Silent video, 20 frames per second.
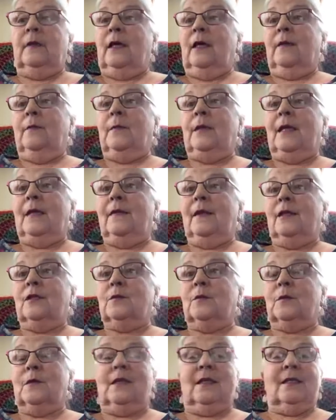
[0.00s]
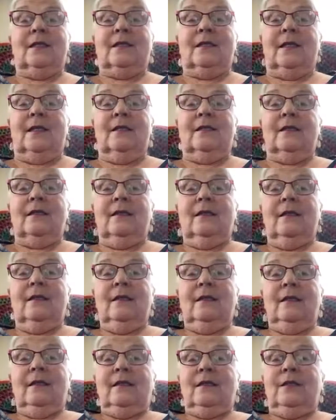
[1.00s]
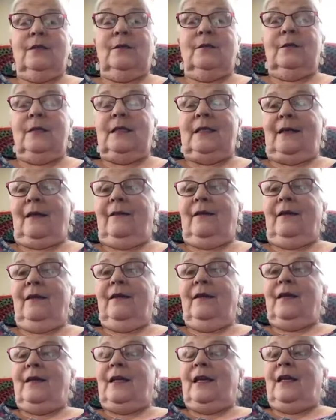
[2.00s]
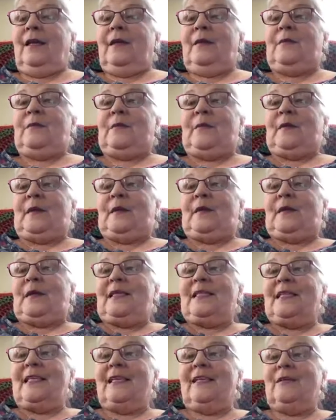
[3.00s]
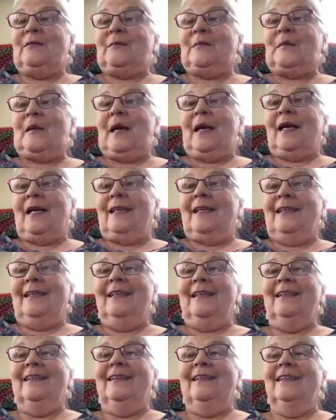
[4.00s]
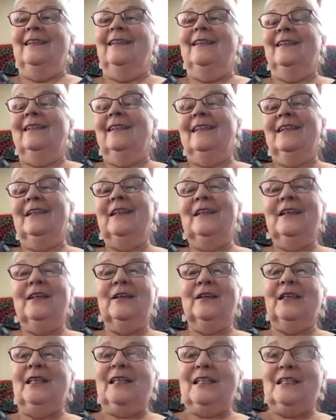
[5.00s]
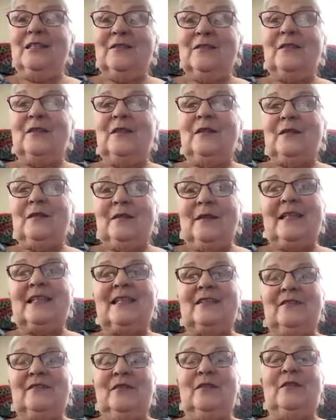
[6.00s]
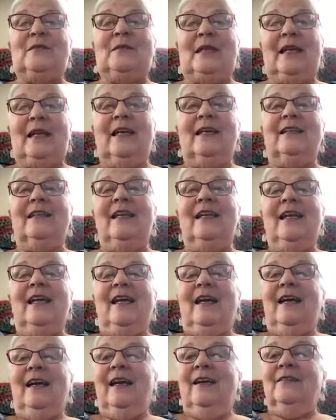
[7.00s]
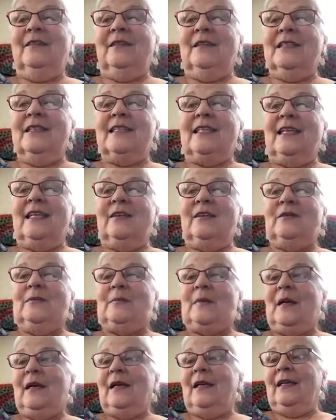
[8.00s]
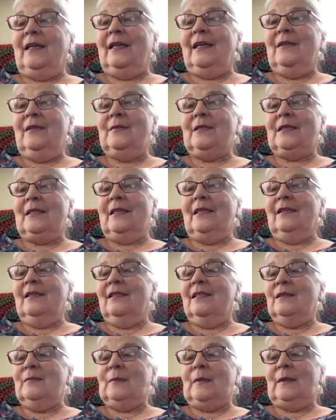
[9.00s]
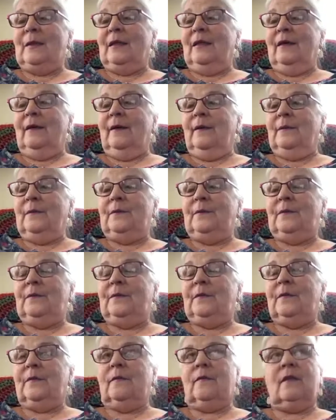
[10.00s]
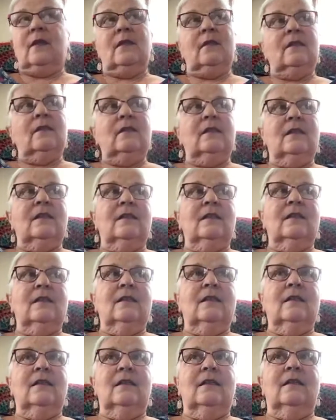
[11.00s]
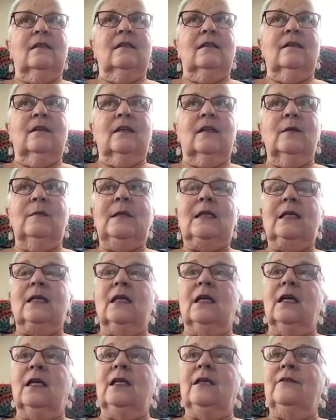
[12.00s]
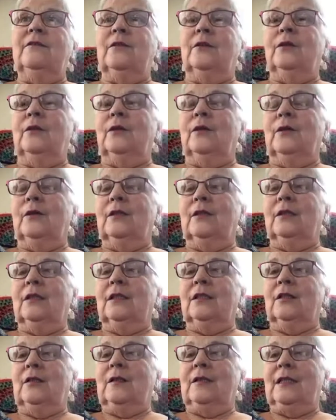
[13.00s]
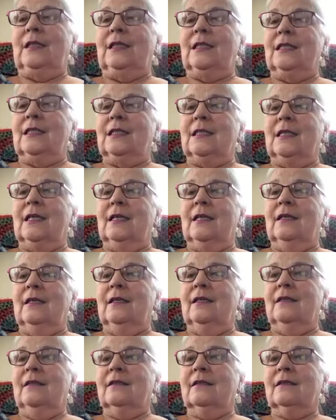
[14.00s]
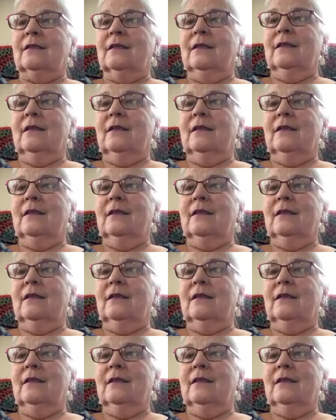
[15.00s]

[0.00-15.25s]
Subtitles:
I bet that's what that says. So yeah, I'm going to say goodbye. Unless you've got a question for me, Anne, I'm going to say goodbye. I keep saying this, but coming live on the internet is